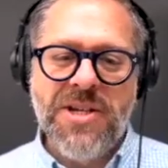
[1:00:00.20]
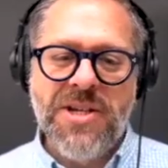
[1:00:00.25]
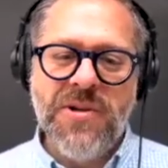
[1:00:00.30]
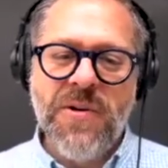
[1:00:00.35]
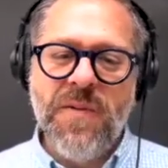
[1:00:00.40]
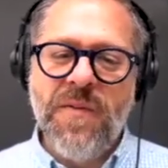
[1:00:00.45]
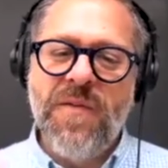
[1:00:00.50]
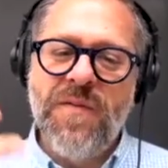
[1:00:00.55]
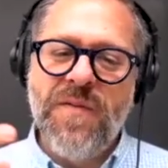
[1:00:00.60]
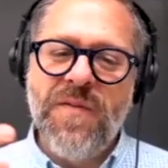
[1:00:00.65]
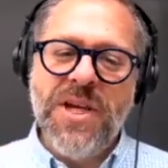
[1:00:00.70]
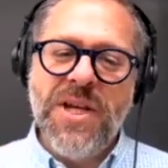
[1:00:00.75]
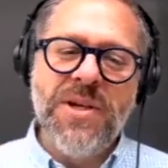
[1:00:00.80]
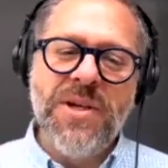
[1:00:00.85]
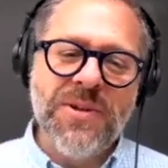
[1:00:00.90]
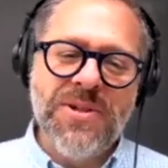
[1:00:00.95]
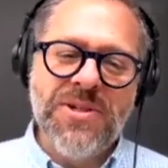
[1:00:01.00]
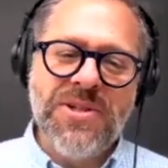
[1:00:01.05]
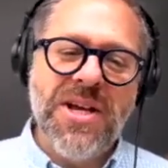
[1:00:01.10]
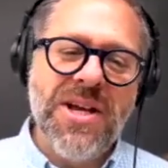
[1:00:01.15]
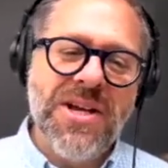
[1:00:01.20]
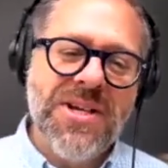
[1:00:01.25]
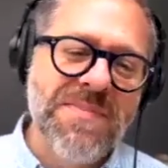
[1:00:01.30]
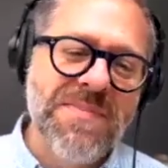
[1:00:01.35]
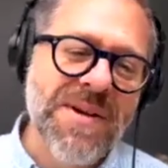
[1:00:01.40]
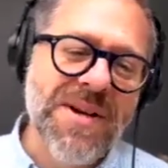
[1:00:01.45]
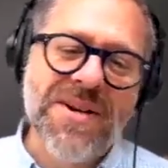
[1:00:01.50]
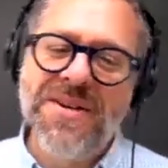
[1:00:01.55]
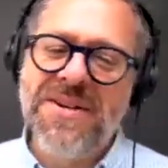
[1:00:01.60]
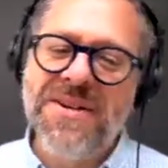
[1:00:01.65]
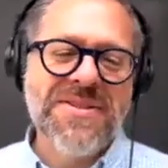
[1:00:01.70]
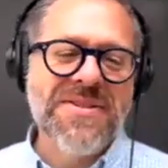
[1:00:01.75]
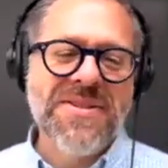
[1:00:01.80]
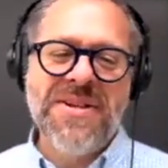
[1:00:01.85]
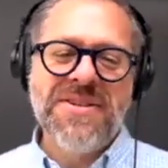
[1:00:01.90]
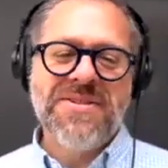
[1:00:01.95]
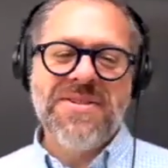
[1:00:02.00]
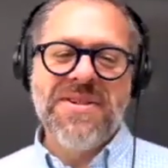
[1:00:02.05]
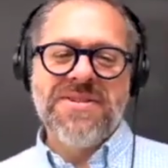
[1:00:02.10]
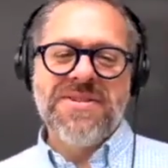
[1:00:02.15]
you feel Shakespeare.
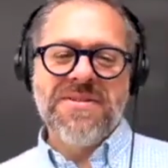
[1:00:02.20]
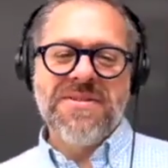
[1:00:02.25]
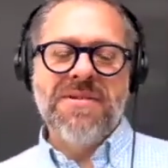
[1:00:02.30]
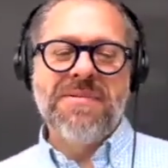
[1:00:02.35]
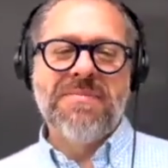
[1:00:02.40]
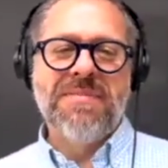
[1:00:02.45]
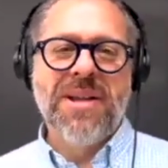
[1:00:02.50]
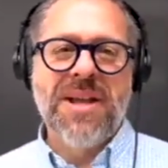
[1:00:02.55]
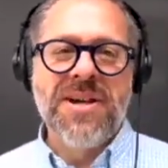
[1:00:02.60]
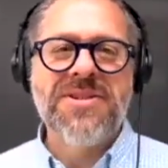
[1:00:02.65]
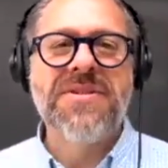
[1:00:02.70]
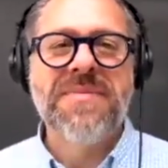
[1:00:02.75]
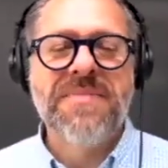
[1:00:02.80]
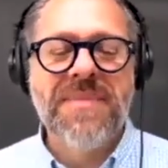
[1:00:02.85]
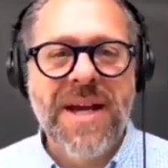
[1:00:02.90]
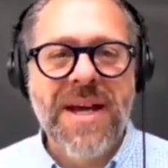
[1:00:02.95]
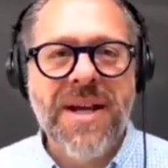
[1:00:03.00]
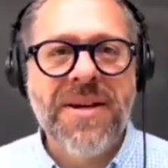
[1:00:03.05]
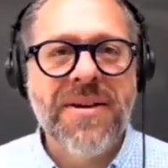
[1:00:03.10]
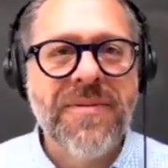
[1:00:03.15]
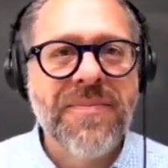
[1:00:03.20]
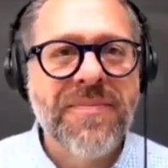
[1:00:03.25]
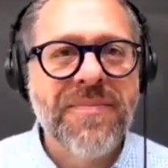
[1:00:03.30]
It's a real pleasure. Thank you.